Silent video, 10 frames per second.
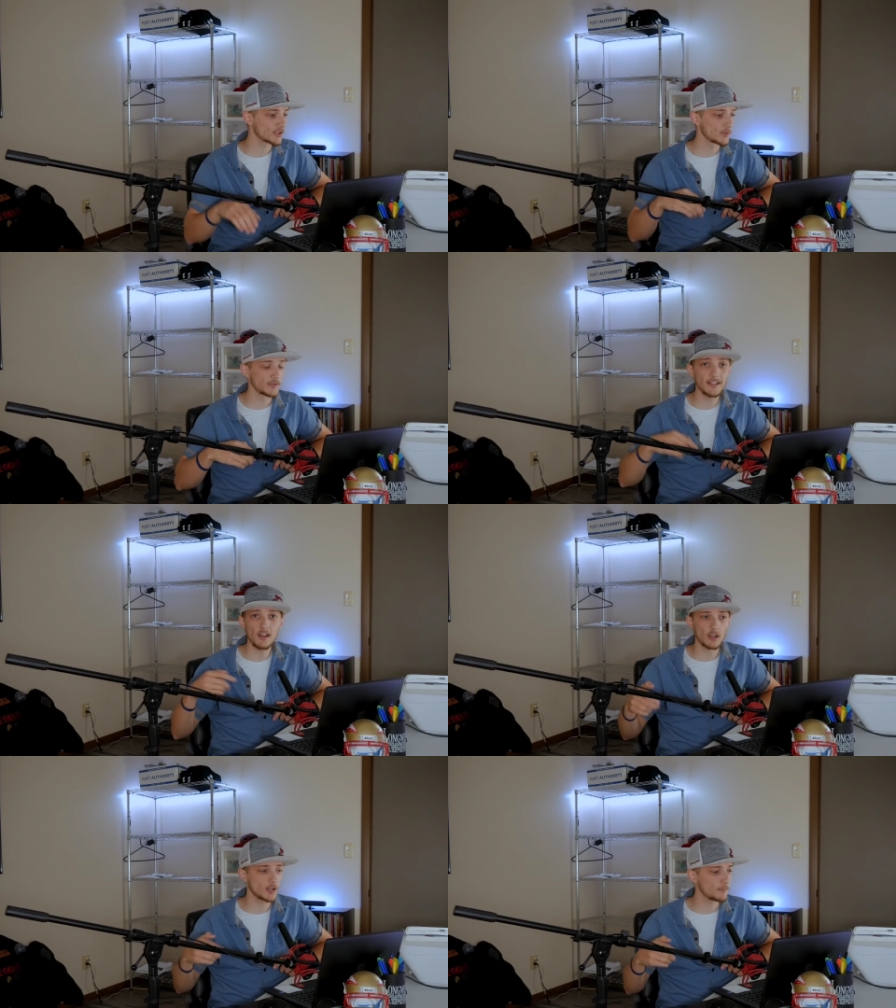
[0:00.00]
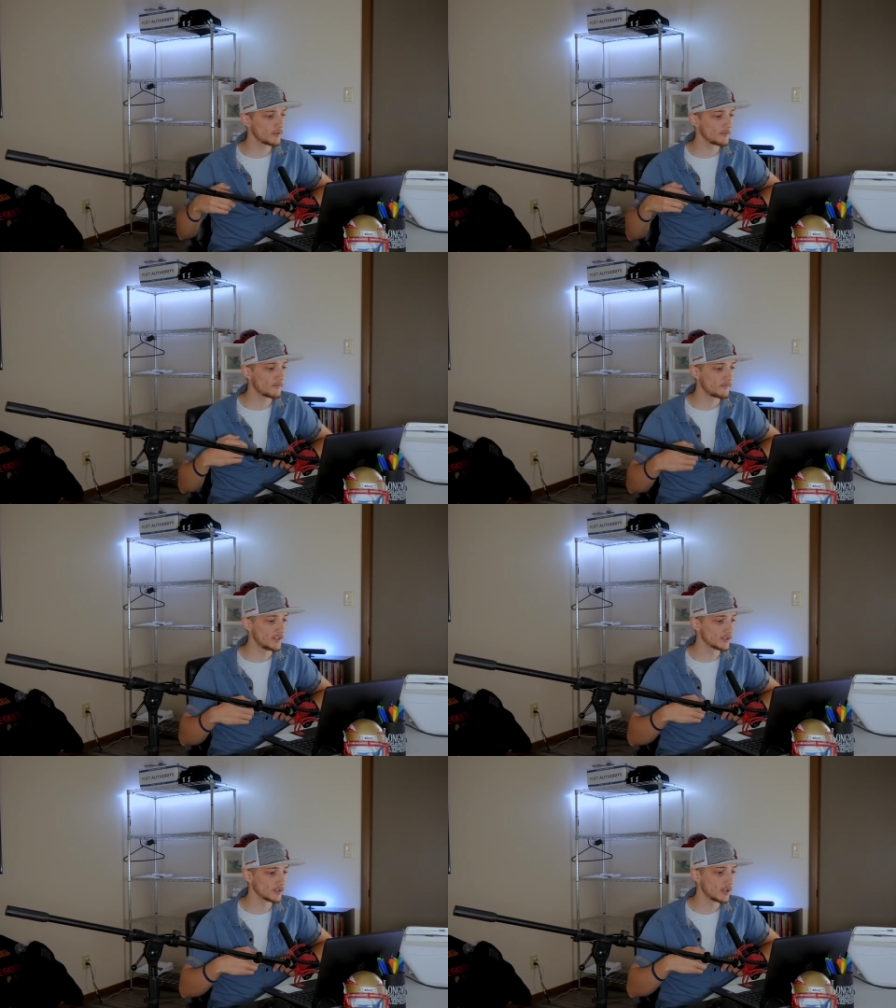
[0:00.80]
So we get hung up on the
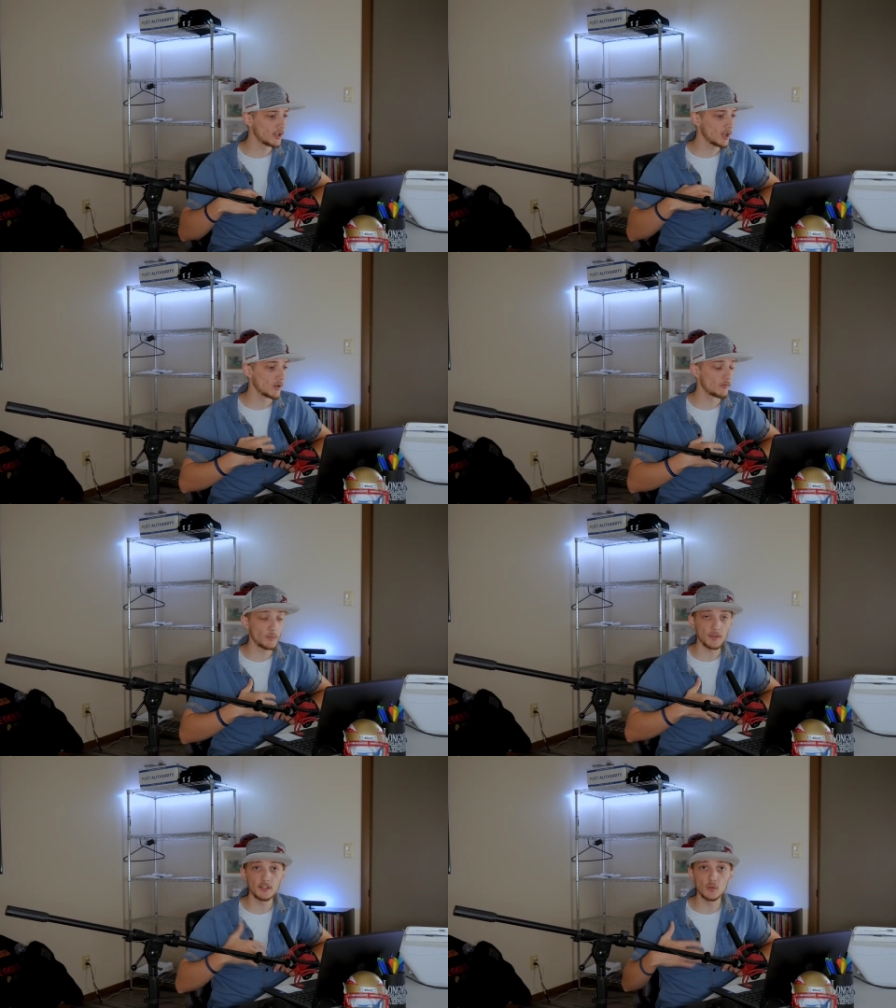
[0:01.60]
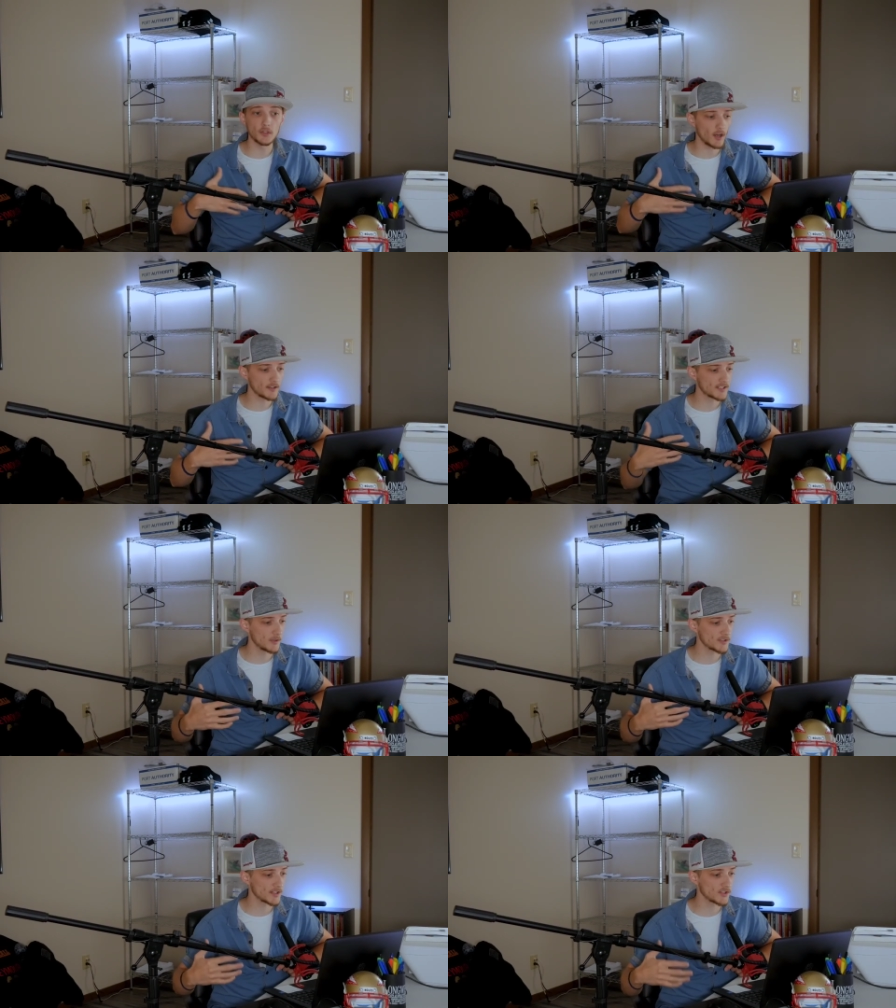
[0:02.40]
fear of what we know God
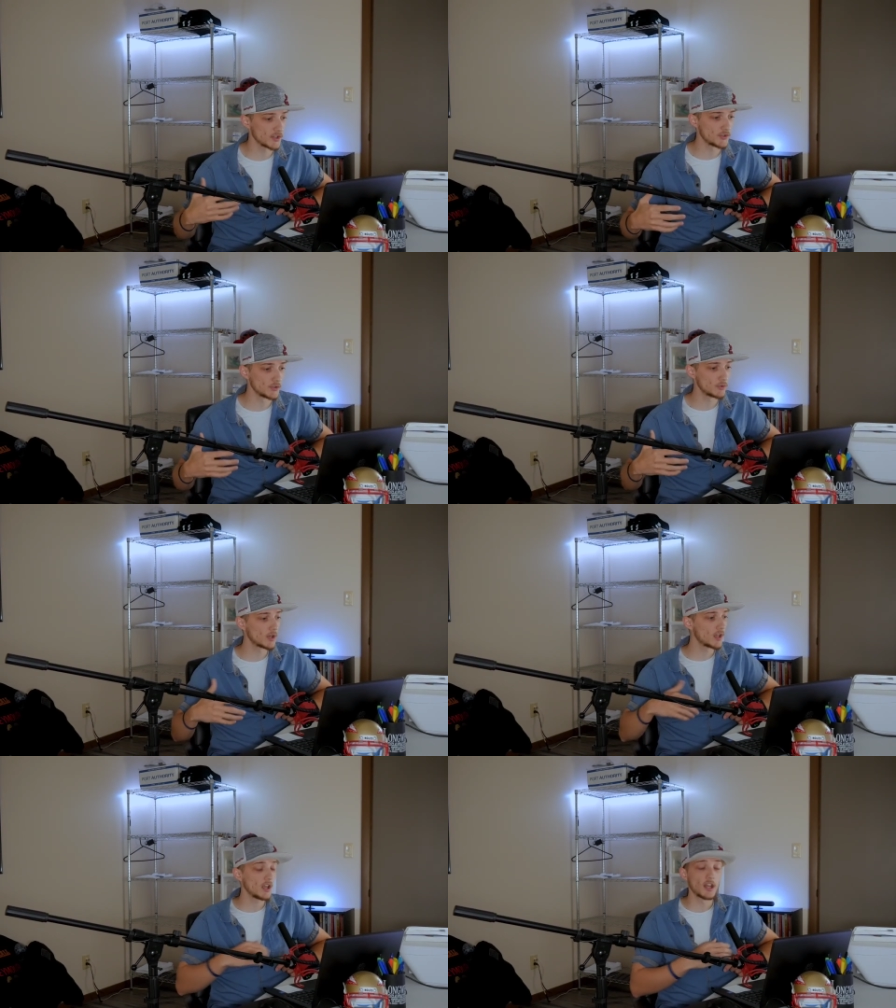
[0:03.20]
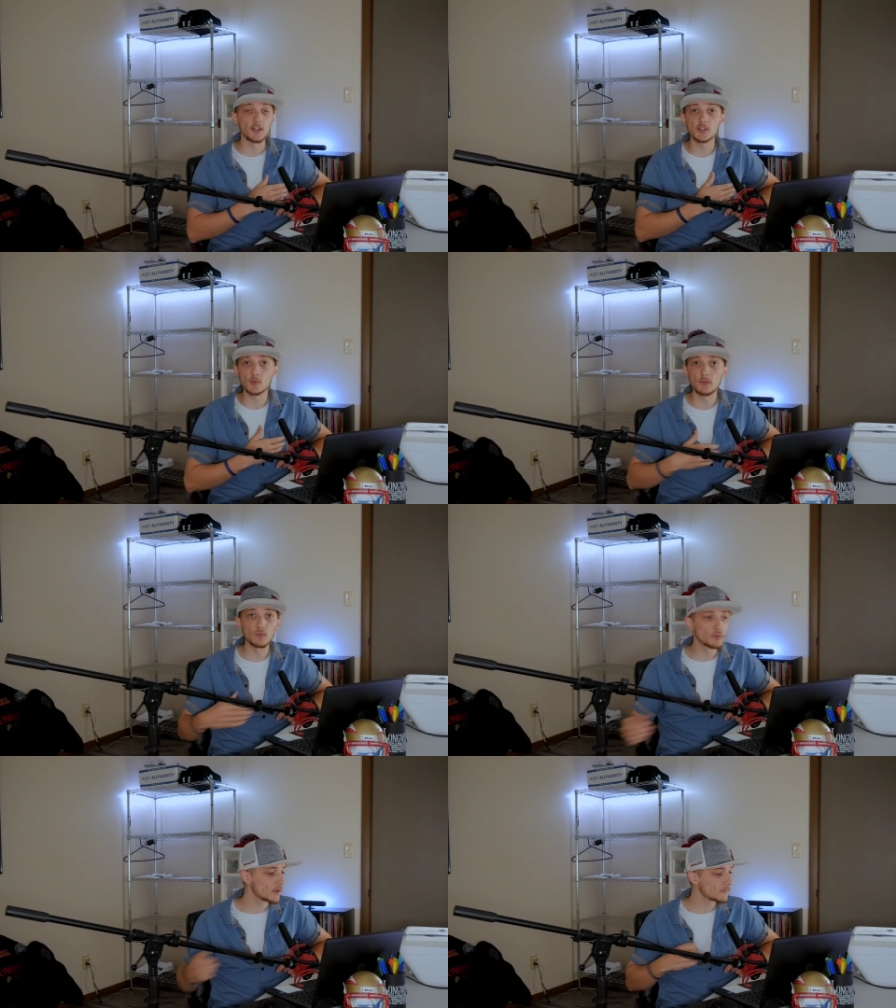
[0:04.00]
tells us to do, and so we
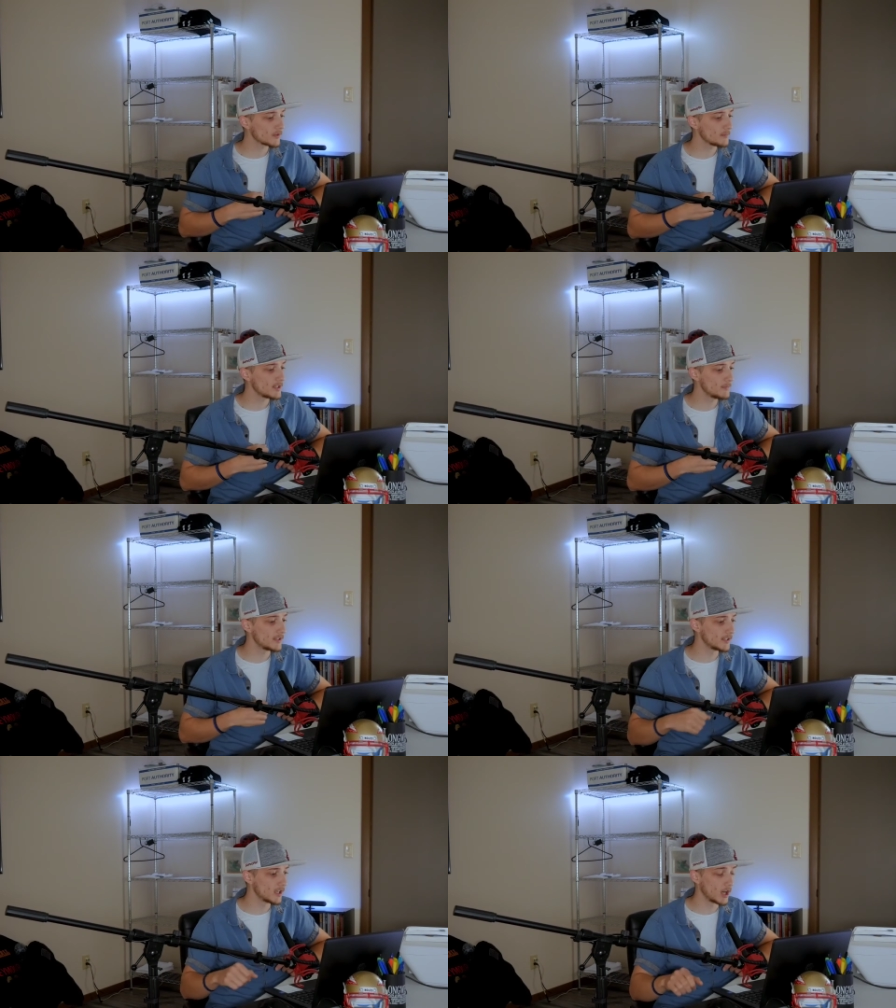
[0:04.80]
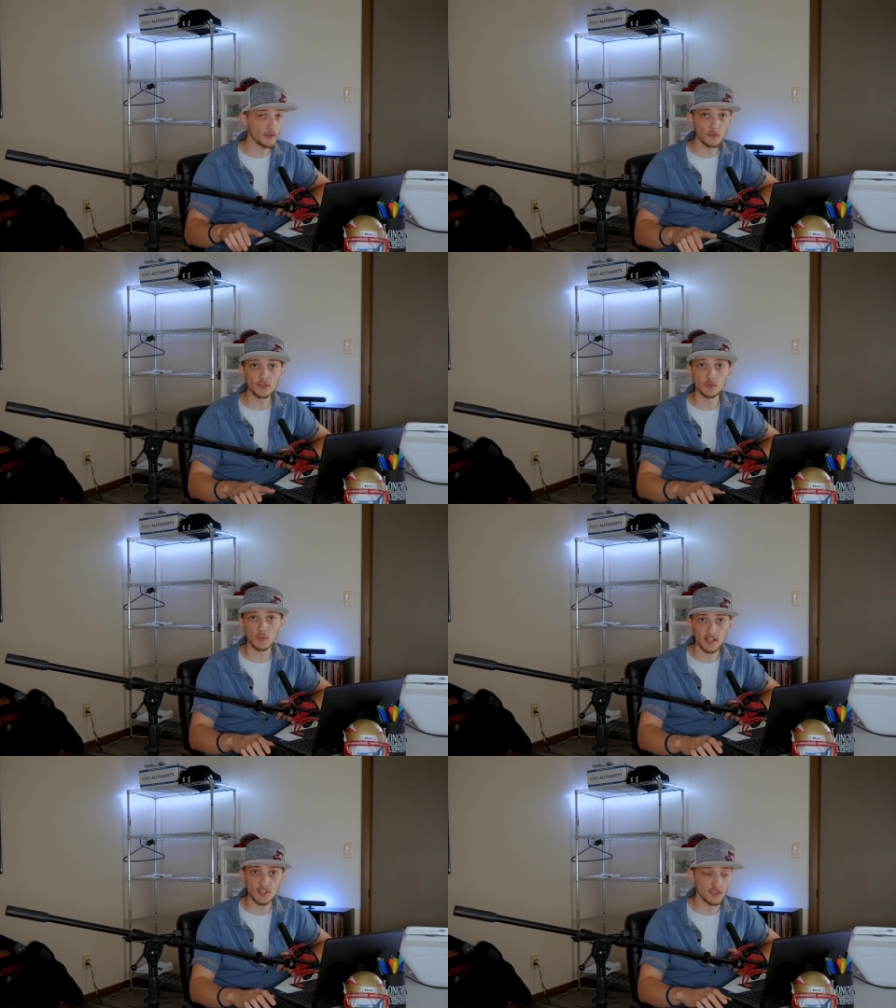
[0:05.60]
run from Him in the other
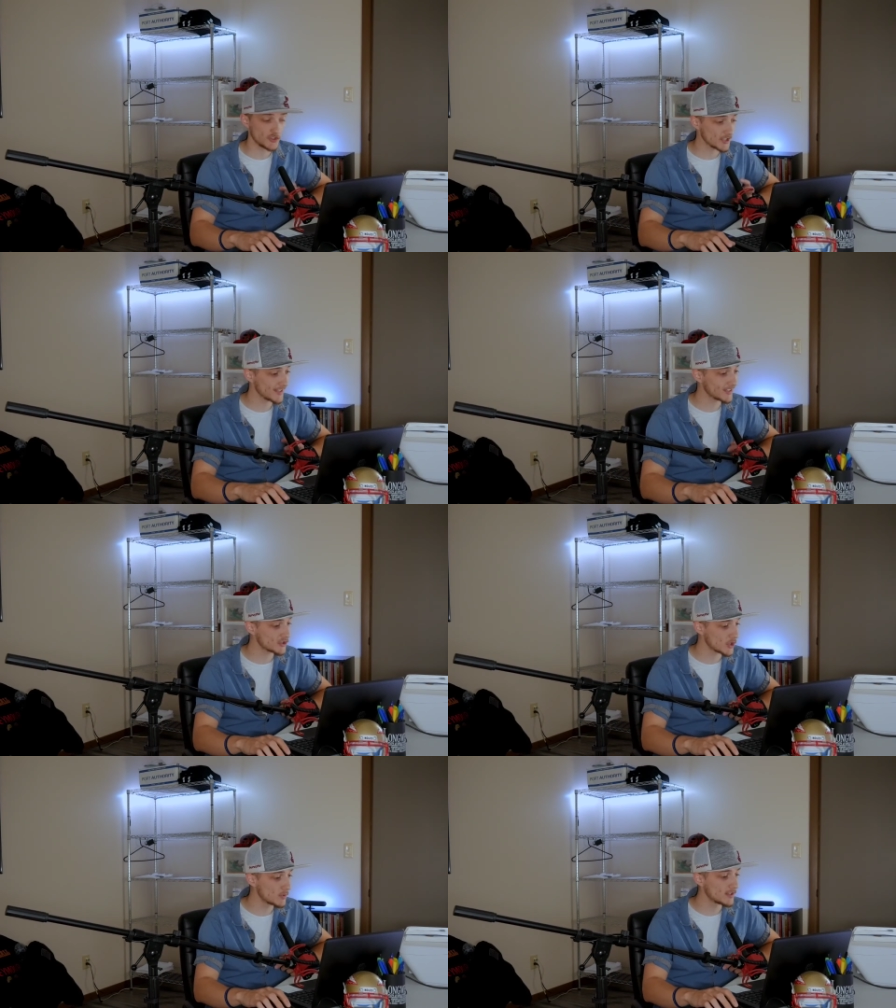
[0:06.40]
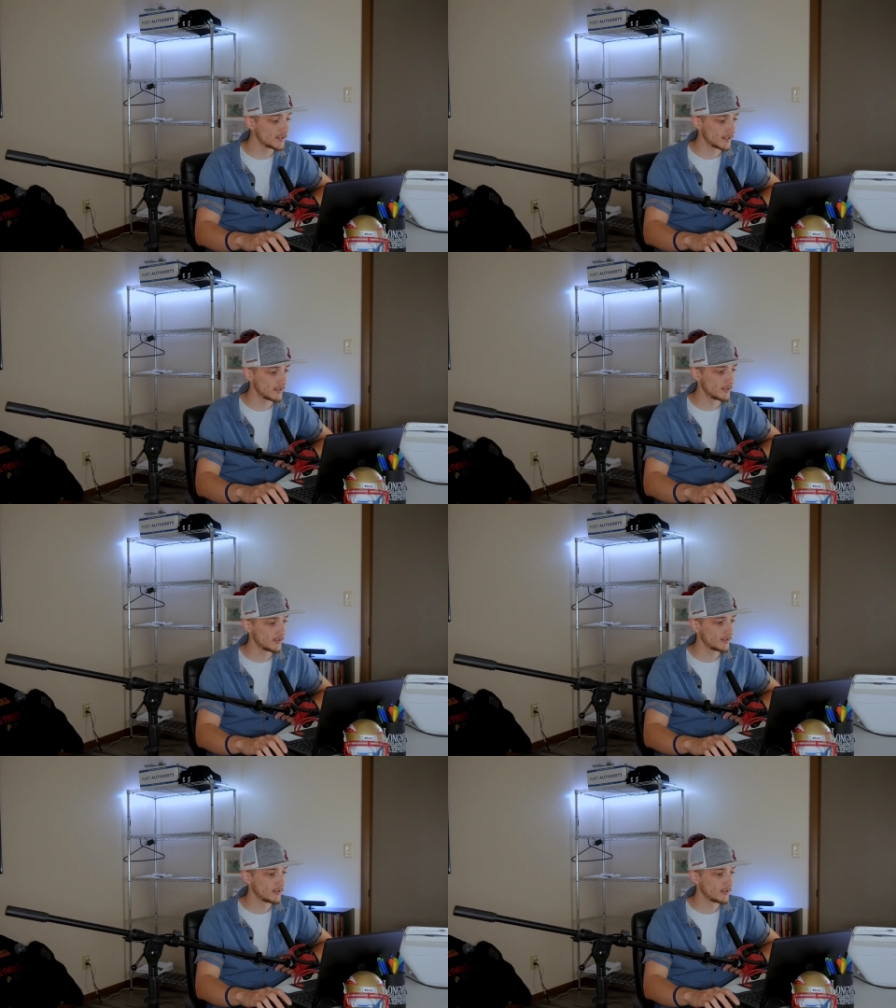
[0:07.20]
direction, just like Jonah did.